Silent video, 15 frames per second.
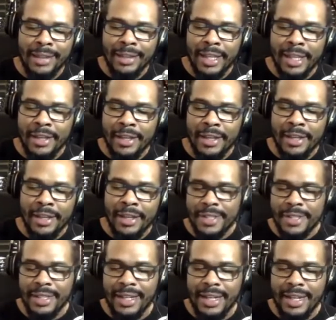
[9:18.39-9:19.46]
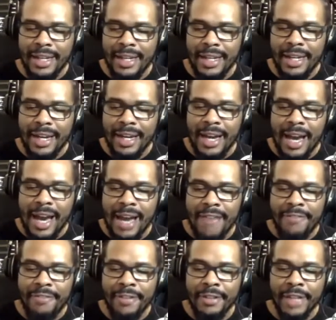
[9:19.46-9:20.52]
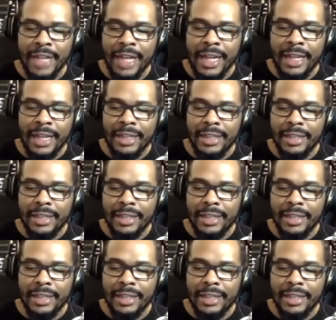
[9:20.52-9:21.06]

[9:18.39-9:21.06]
lifts, I feel like